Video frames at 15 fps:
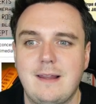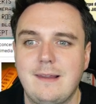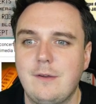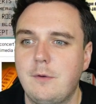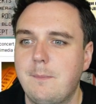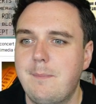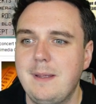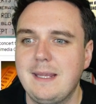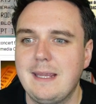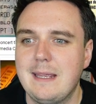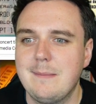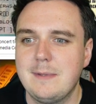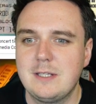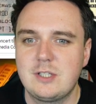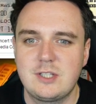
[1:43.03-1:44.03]
a little Bing
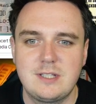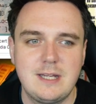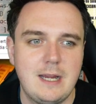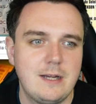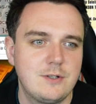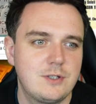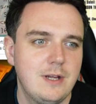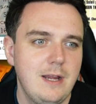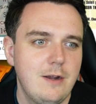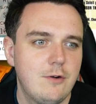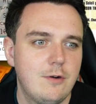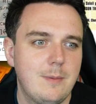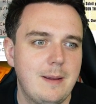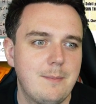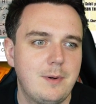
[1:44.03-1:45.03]
image search.
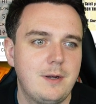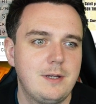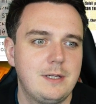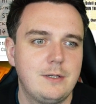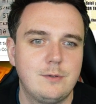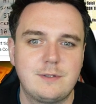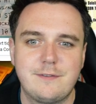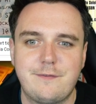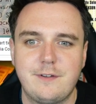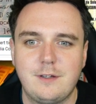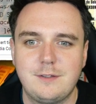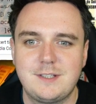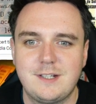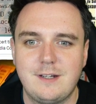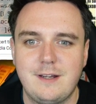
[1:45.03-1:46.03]
Remember, you can go to
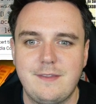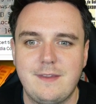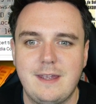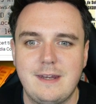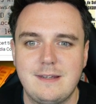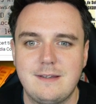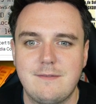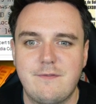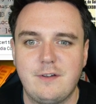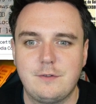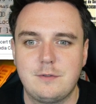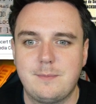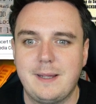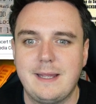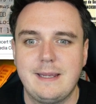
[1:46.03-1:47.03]
filter and then
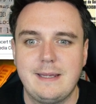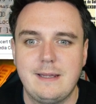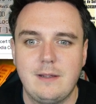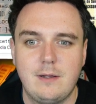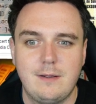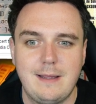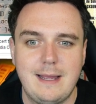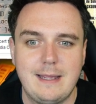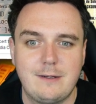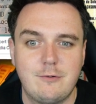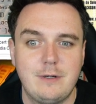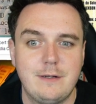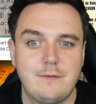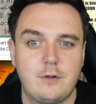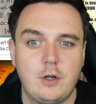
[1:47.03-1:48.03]
filter by
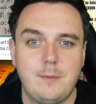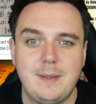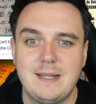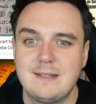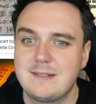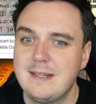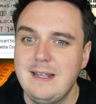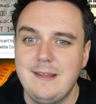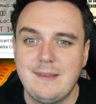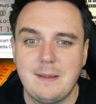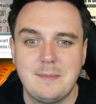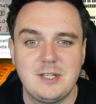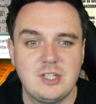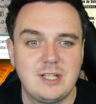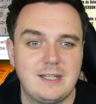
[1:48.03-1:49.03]
Creative Commons.
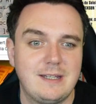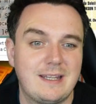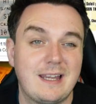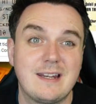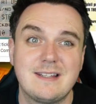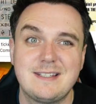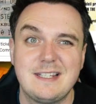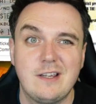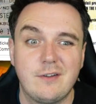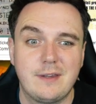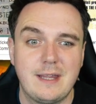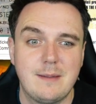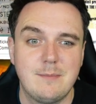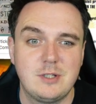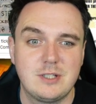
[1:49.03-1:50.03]
That means you can kind of see all
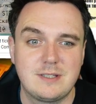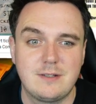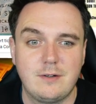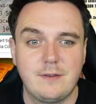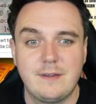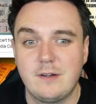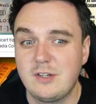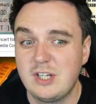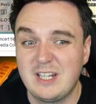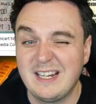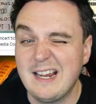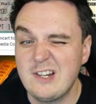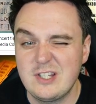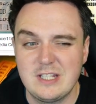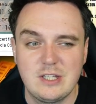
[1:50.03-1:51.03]
the images that are on there, and you
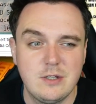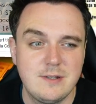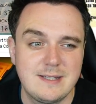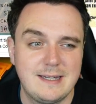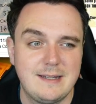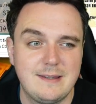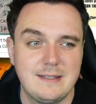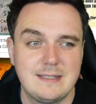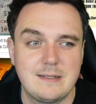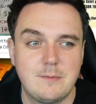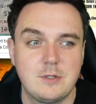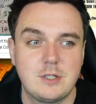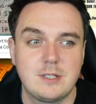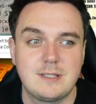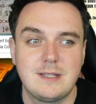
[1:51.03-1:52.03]
can actually use any of these
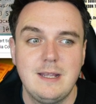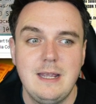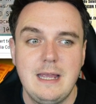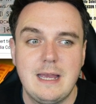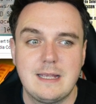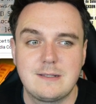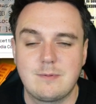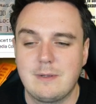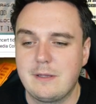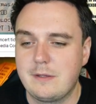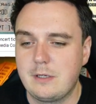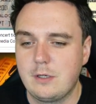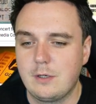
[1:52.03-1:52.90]
images as well that